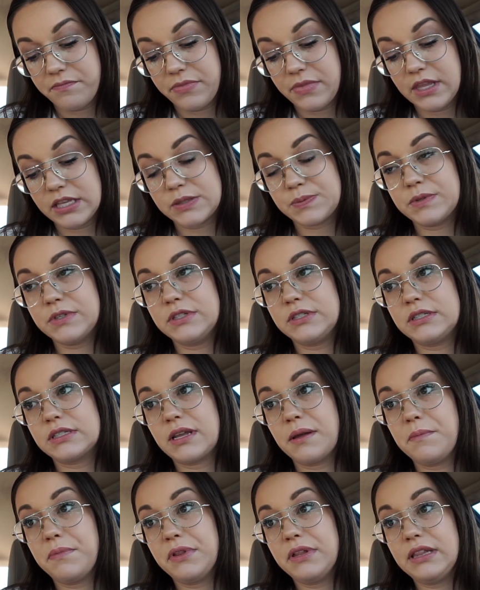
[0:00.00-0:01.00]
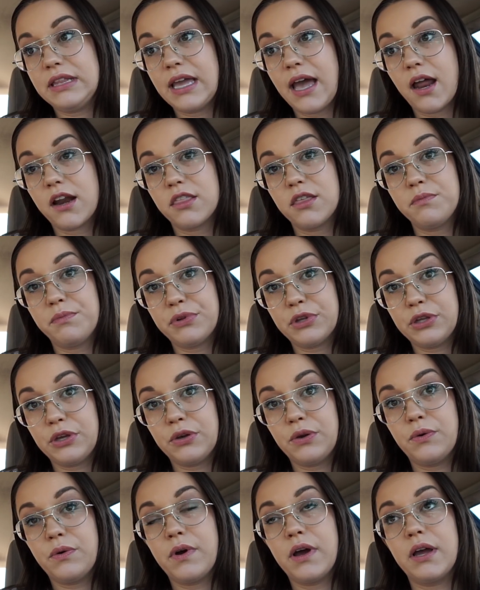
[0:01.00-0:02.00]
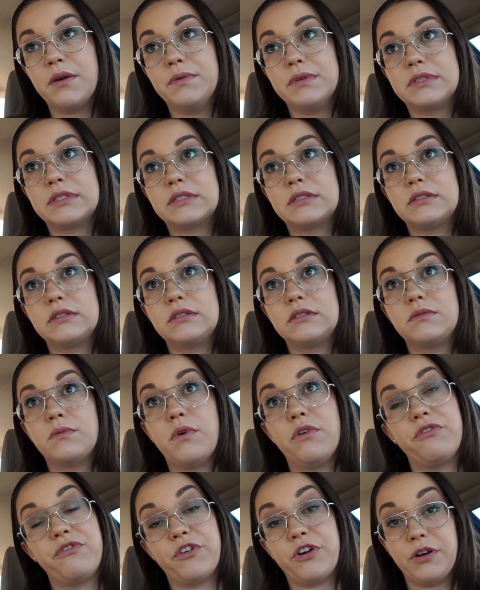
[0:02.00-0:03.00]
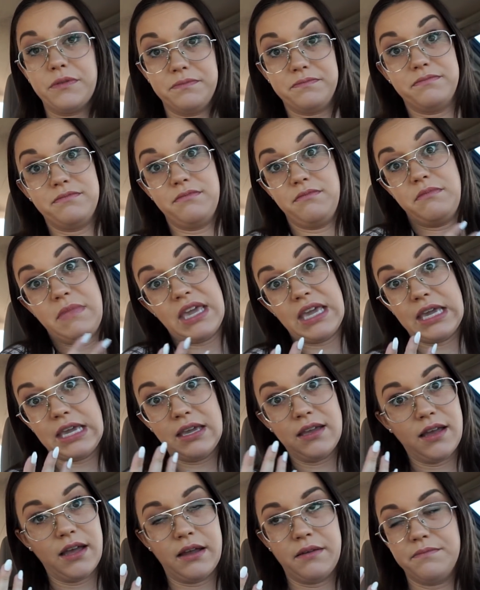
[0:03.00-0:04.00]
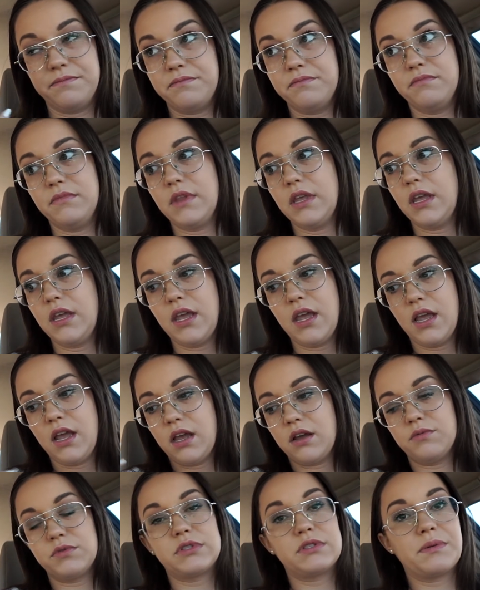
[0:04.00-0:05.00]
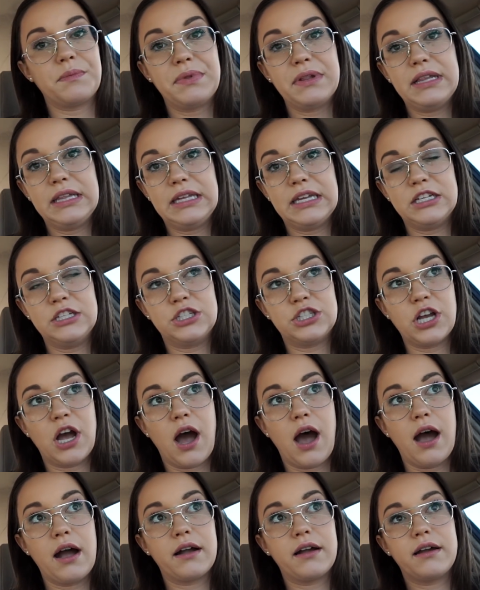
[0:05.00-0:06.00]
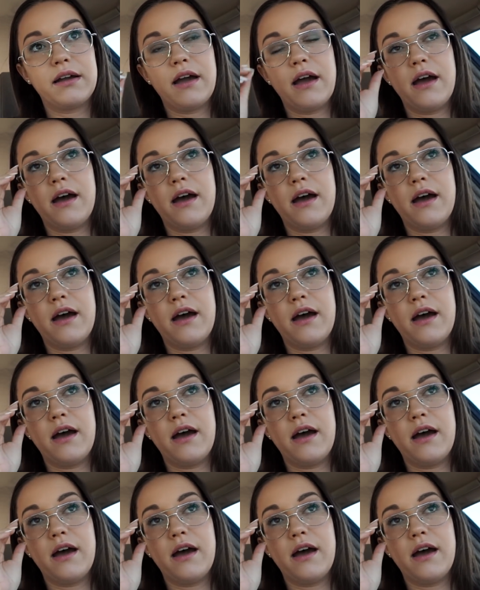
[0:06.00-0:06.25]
This was completely out of the blue. It was, well, for me, I was completely in shock.